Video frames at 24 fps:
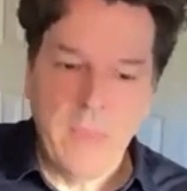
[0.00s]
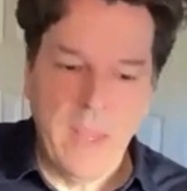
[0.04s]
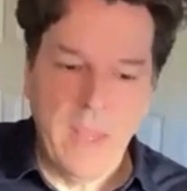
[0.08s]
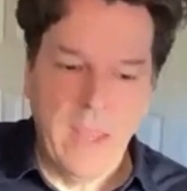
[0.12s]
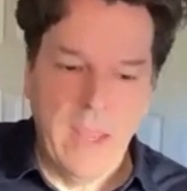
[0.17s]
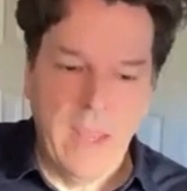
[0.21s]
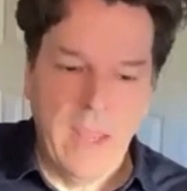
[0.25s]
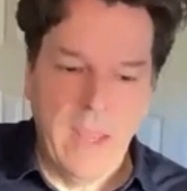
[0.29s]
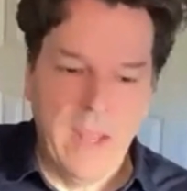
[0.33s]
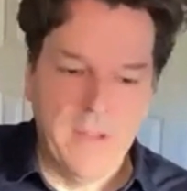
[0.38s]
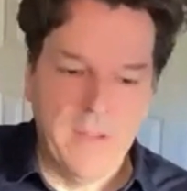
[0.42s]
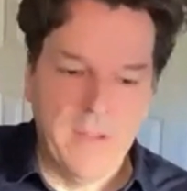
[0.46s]

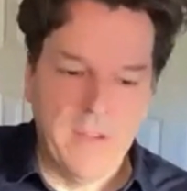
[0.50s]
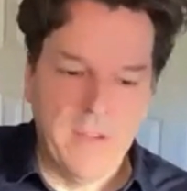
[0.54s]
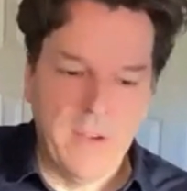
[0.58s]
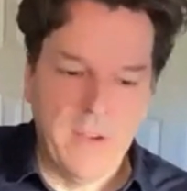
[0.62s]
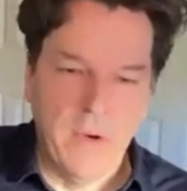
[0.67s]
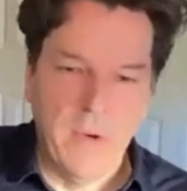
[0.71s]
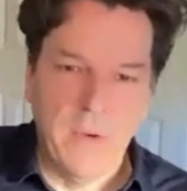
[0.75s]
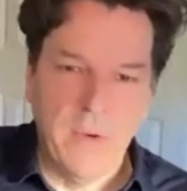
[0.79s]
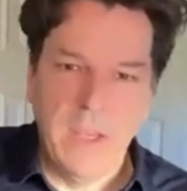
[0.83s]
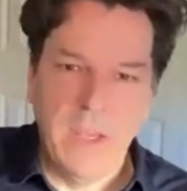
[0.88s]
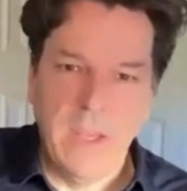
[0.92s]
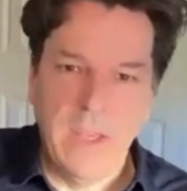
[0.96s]
And
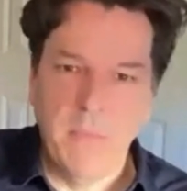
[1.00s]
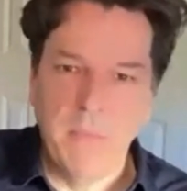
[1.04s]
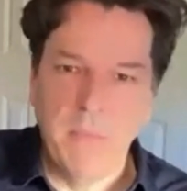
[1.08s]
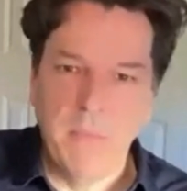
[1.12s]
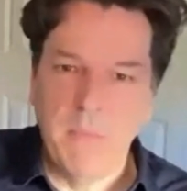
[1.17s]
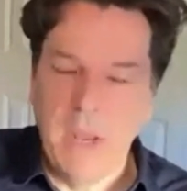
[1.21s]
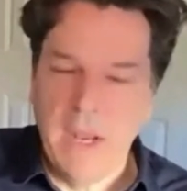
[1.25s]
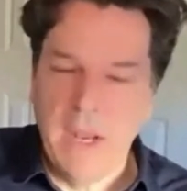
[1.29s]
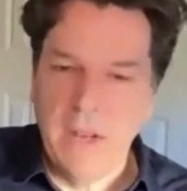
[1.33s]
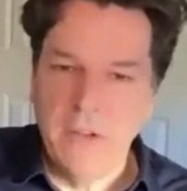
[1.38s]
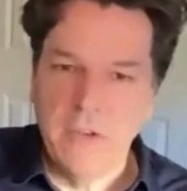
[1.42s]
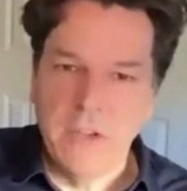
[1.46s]
so he
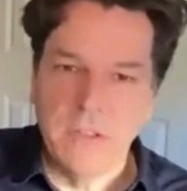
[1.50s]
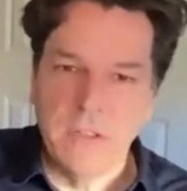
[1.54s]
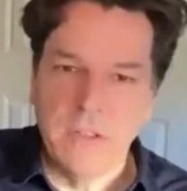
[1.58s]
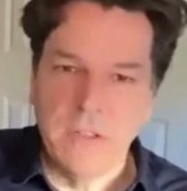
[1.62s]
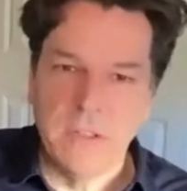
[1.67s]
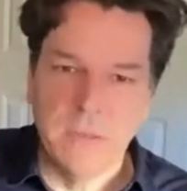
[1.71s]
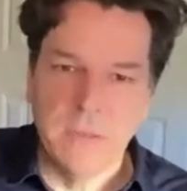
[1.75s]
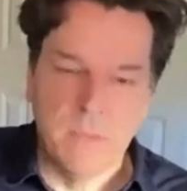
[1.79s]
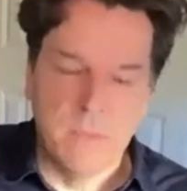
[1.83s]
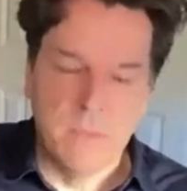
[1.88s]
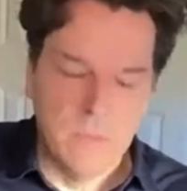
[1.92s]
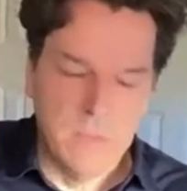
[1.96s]
manages to